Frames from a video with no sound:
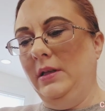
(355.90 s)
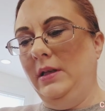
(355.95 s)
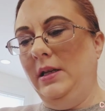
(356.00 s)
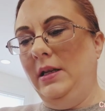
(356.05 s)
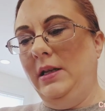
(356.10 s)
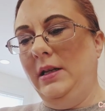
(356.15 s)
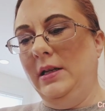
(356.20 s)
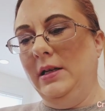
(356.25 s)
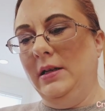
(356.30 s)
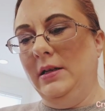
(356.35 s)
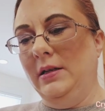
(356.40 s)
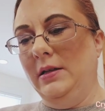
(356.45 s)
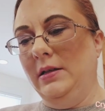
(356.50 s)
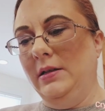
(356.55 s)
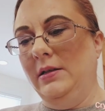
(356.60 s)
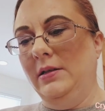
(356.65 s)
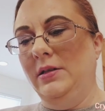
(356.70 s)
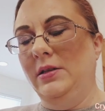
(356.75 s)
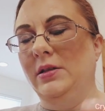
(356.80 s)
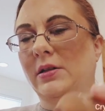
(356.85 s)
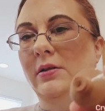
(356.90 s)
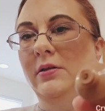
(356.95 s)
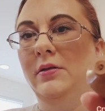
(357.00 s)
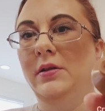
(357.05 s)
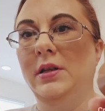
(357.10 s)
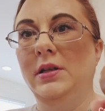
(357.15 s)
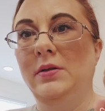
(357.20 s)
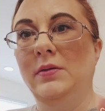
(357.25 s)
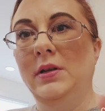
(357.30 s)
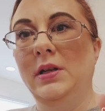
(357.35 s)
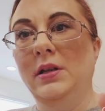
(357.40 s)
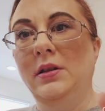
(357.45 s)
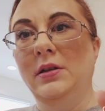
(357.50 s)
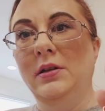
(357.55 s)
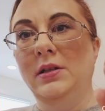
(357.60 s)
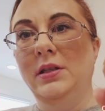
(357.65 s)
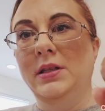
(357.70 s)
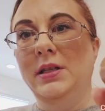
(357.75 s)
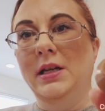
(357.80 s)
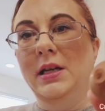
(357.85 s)
And so that's what it
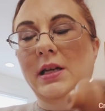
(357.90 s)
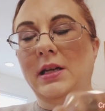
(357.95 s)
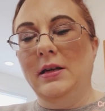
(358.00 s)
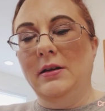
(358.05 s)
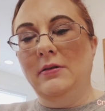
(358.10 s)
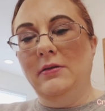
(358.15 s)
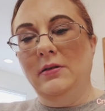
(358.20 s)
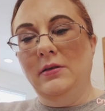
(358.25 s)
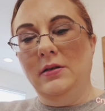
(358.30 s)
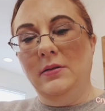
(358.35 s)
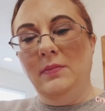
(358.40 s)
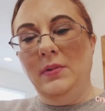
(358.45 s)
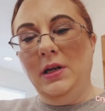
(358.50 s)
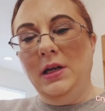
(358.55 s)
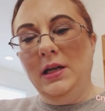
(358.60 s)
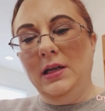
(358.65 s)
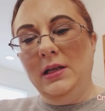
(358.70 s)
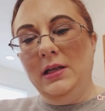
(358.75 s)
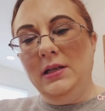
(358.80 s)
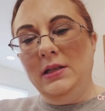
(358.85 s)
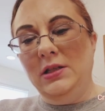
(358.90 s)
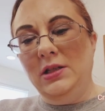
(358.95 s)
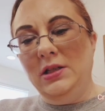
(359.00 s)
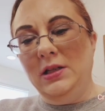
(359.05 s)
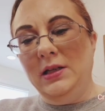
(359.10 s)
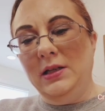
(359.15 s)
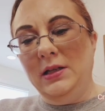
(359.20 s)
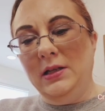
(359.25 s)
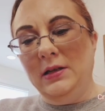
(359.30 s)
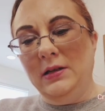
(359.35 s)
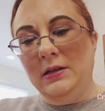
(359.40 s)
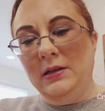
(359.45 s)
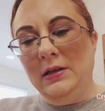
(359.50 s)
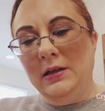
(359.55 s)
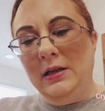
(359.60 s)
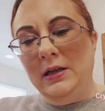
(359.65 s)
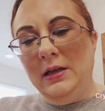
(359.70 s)
looks like out of the packaging.